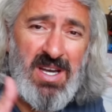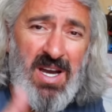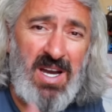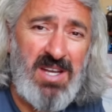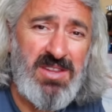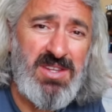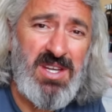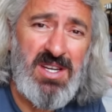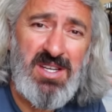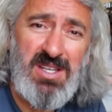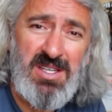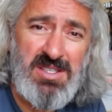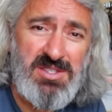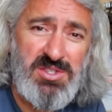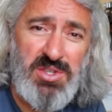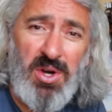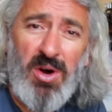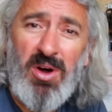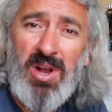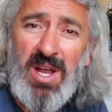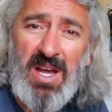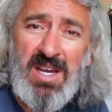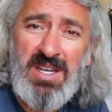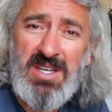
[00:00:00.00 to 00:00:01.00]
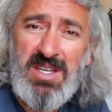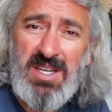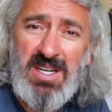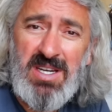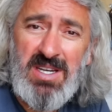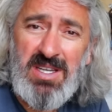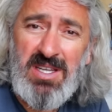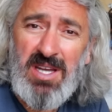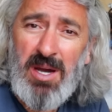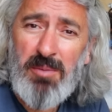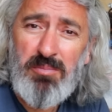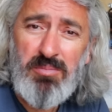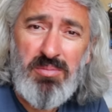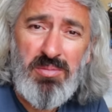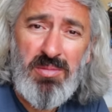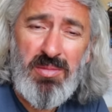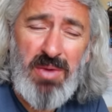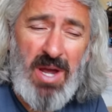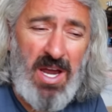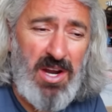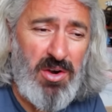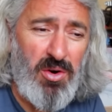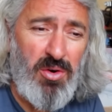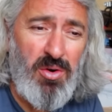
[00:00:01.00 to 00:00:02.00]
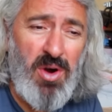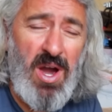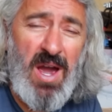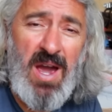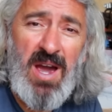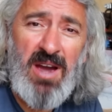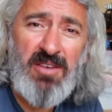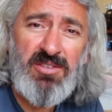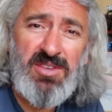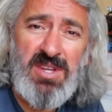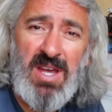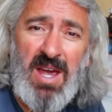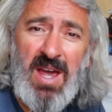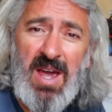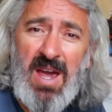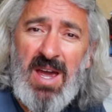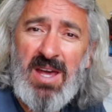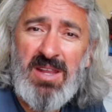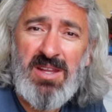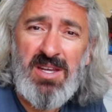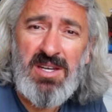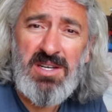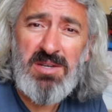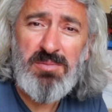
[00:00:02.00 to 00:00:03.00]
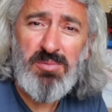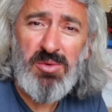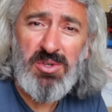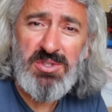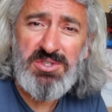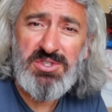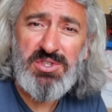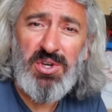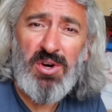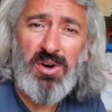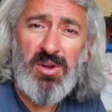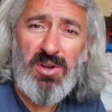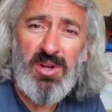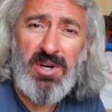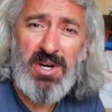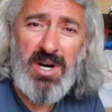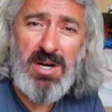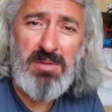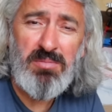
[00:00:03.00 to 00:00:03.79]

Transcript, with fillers: I think it's all I need. I'm, I don't have to add any more solar.